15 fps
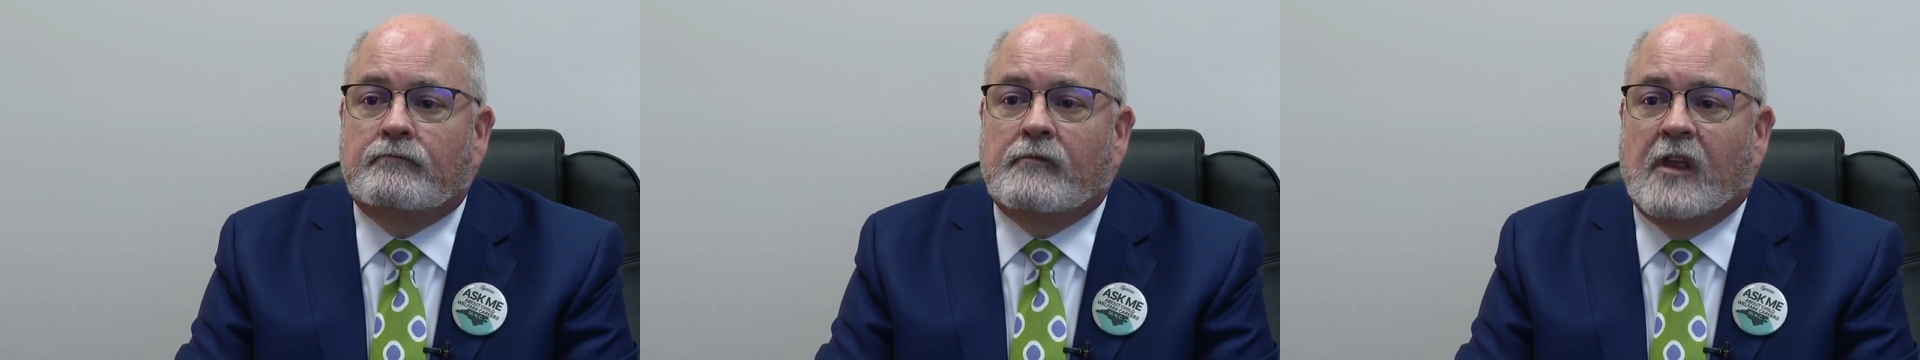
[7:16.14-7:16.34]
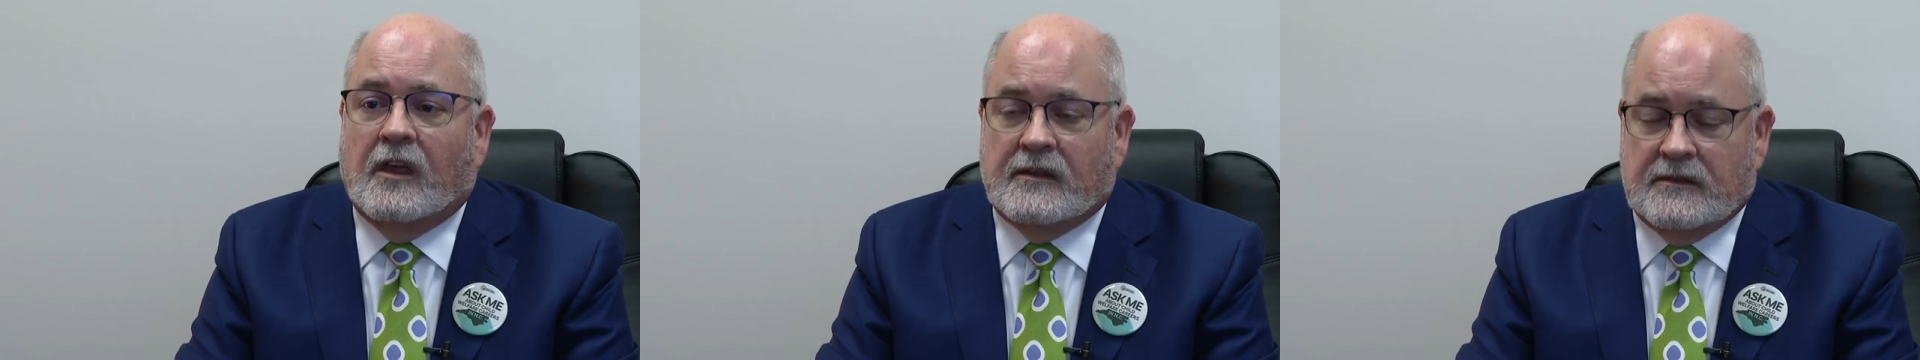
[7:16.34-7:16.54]

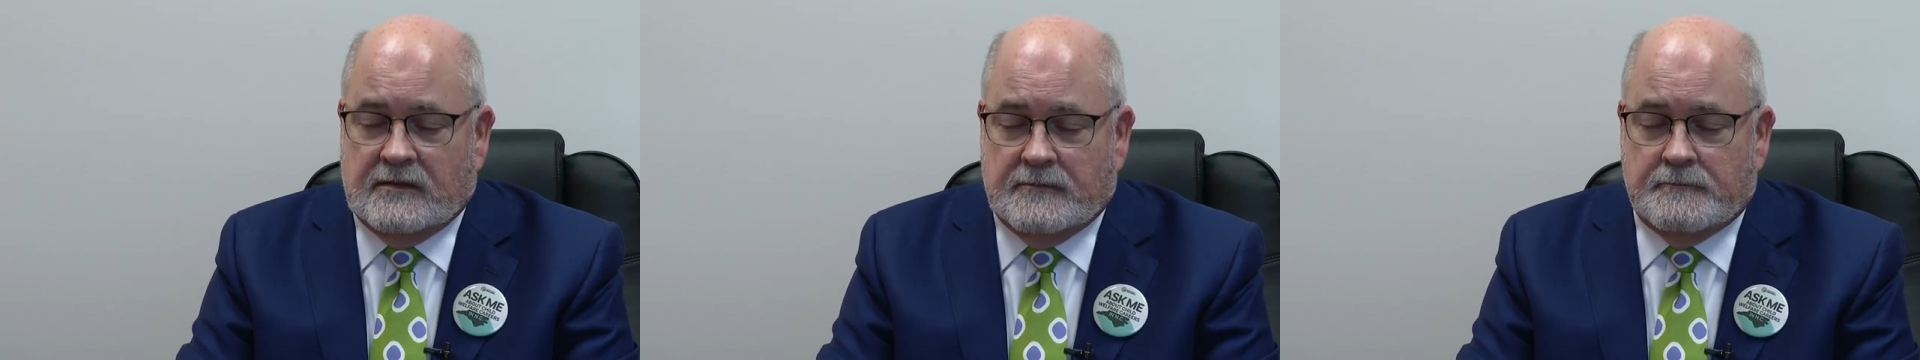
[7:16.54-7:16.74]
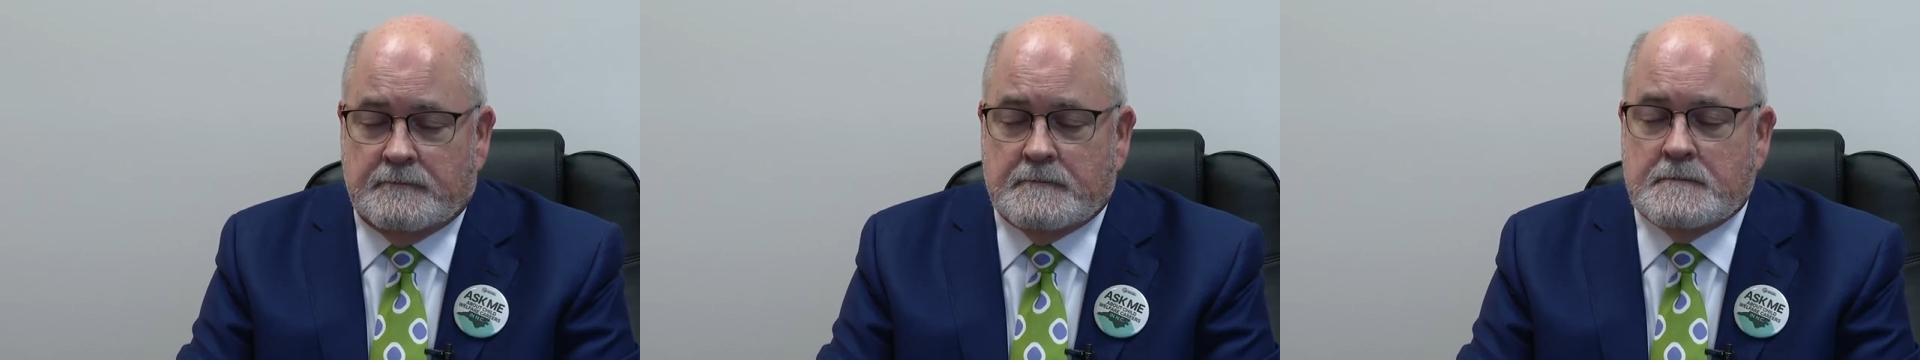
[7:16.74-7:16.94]
yes.
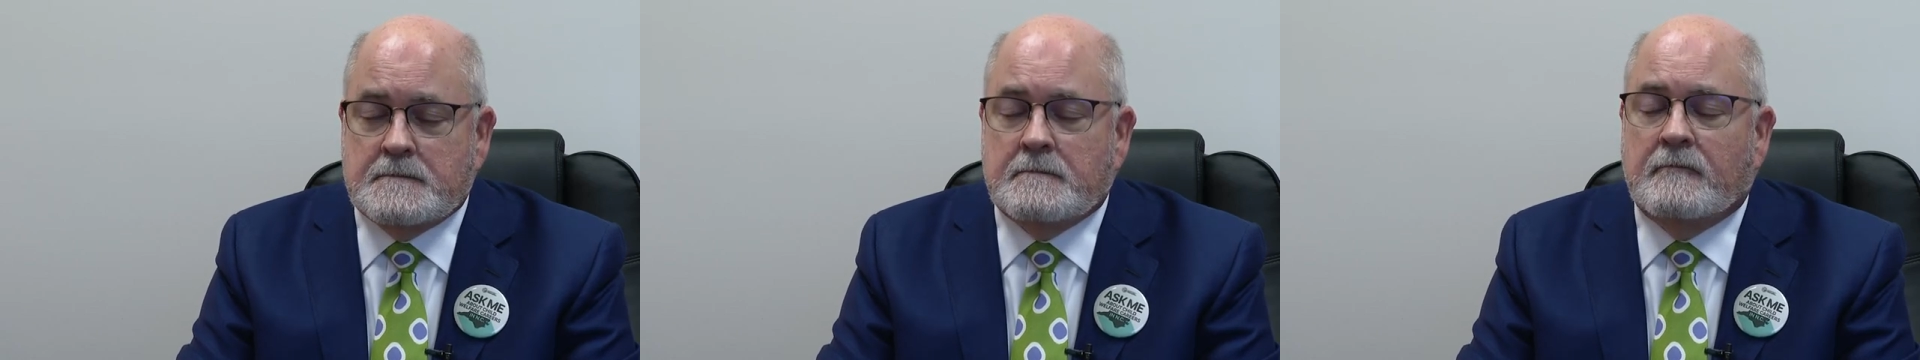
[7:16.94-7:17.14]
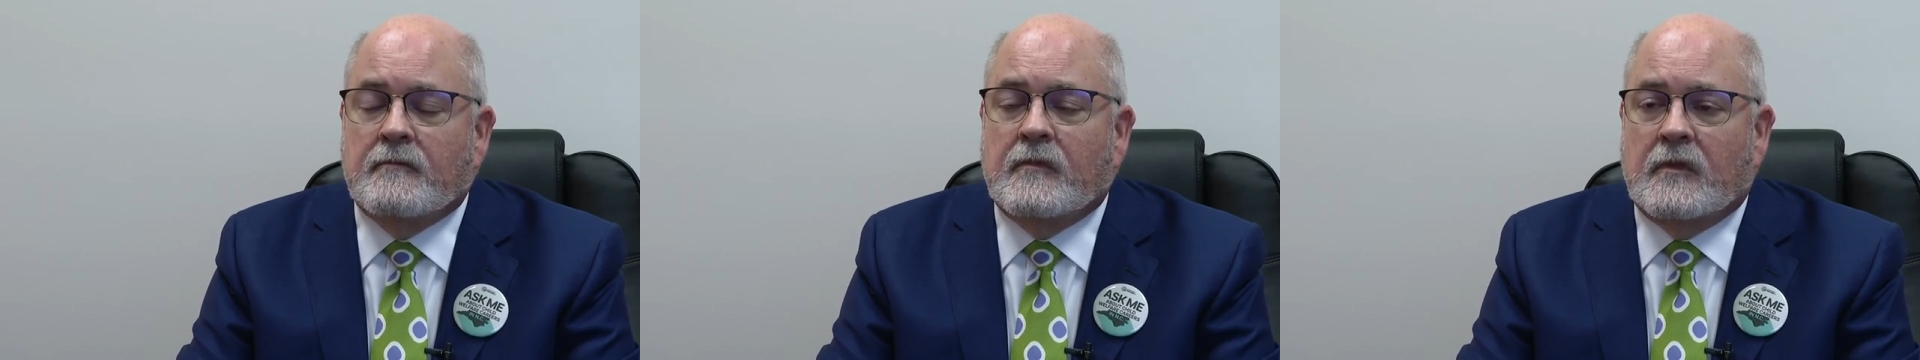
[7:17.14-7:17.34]
staffed
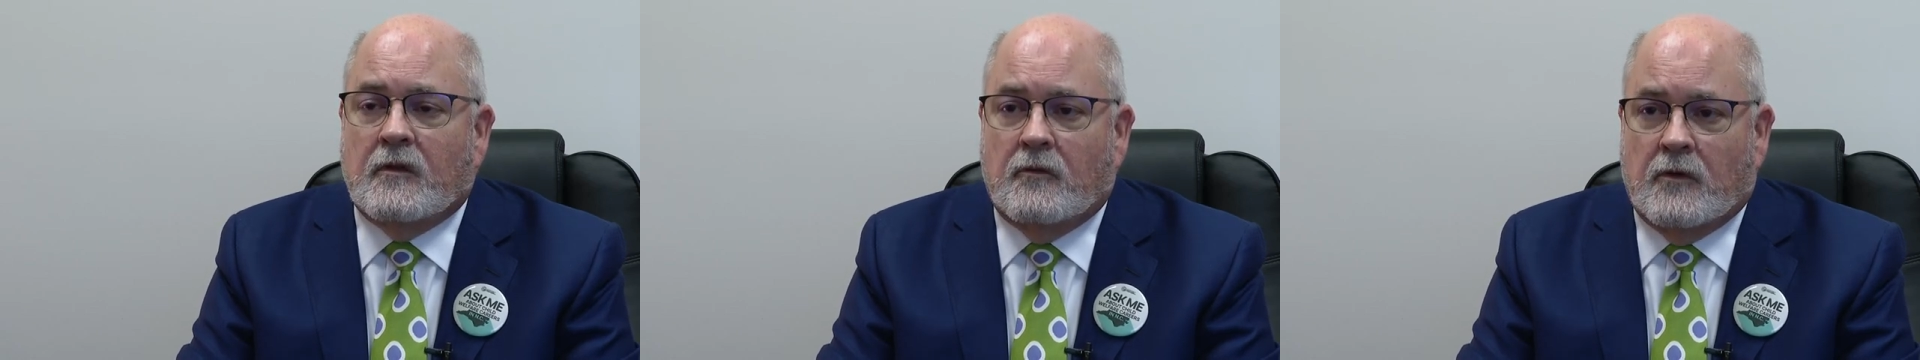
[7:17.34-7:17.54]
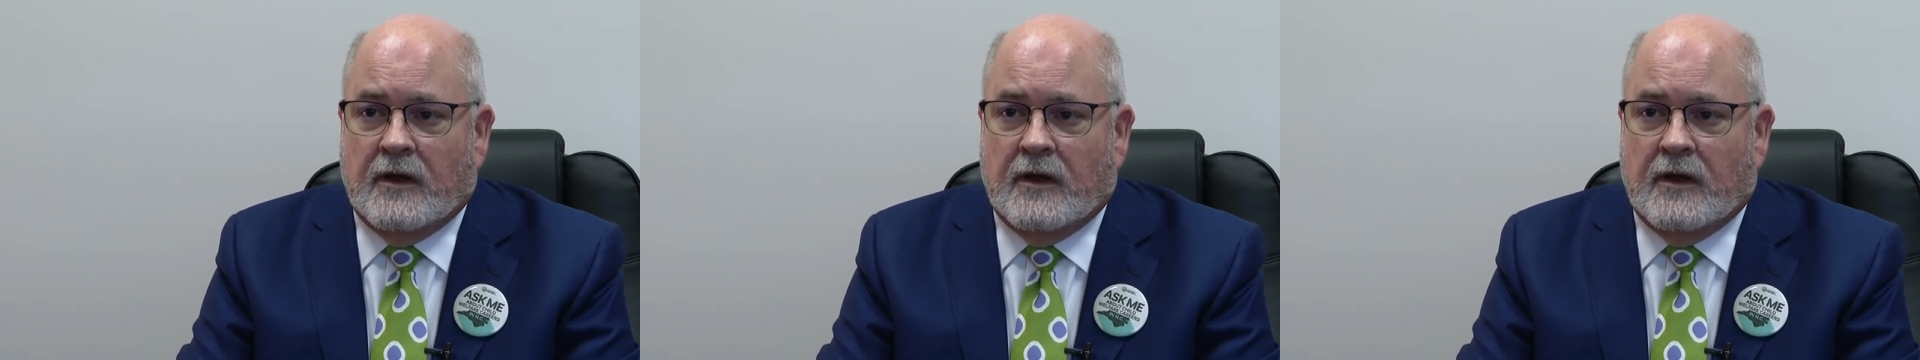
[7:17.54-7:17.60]
right now.